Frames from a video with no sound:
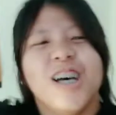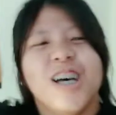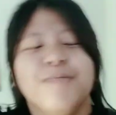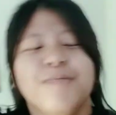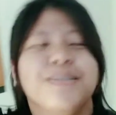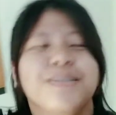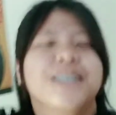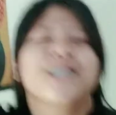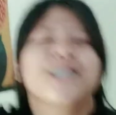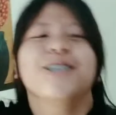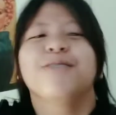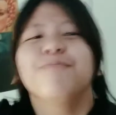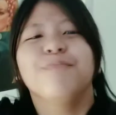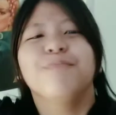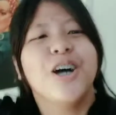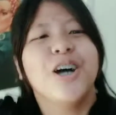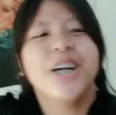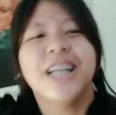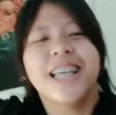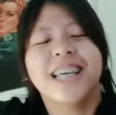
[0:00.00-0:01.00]
loves, good
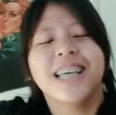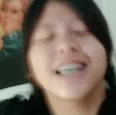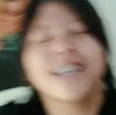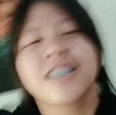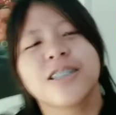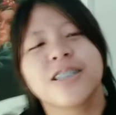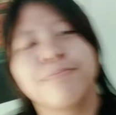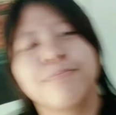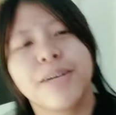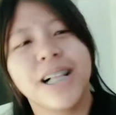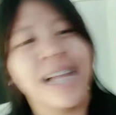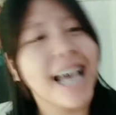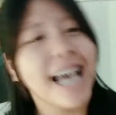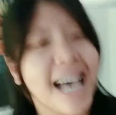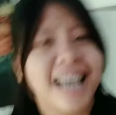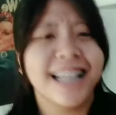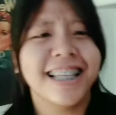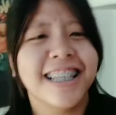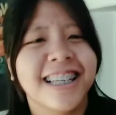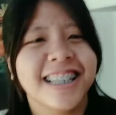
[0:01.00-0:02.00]
morning. It's Mell
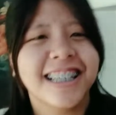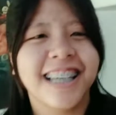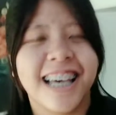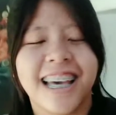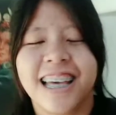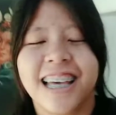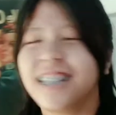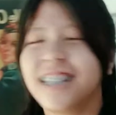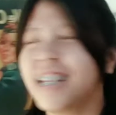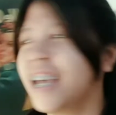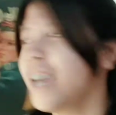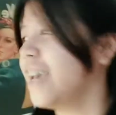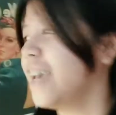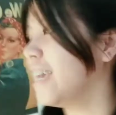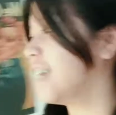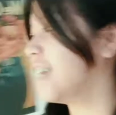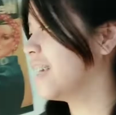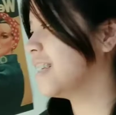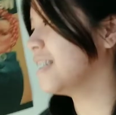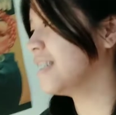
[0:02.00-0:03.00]
Annie again,
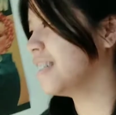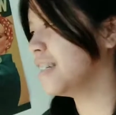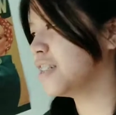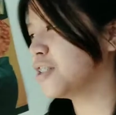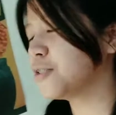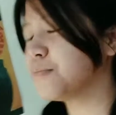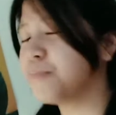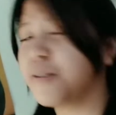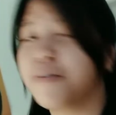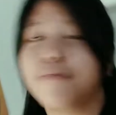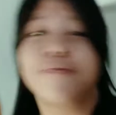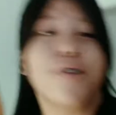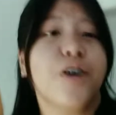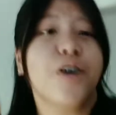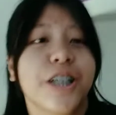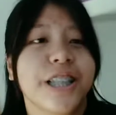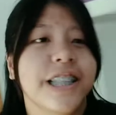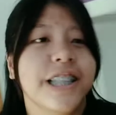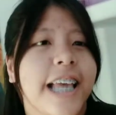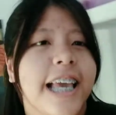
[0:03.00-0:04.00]
and it's my
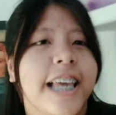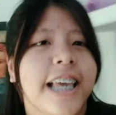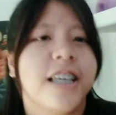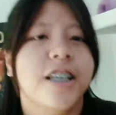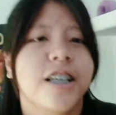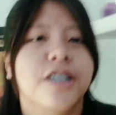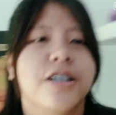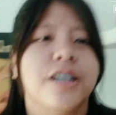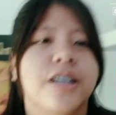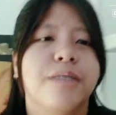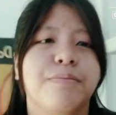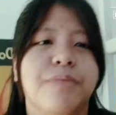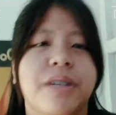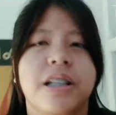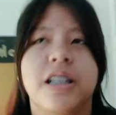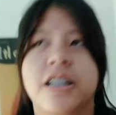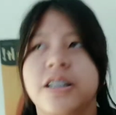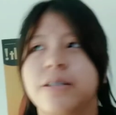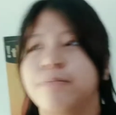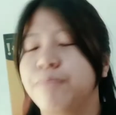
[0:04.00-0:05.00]
fourth day here in
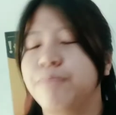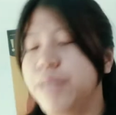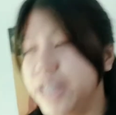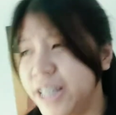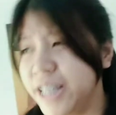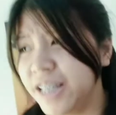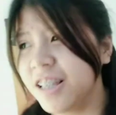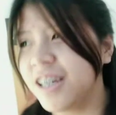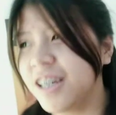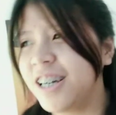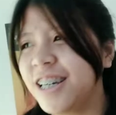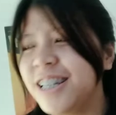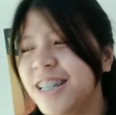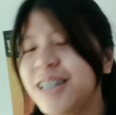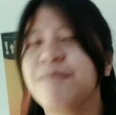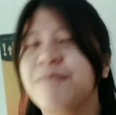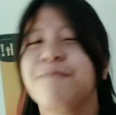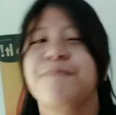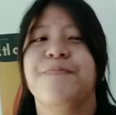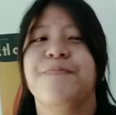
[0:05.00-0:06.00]
Manila.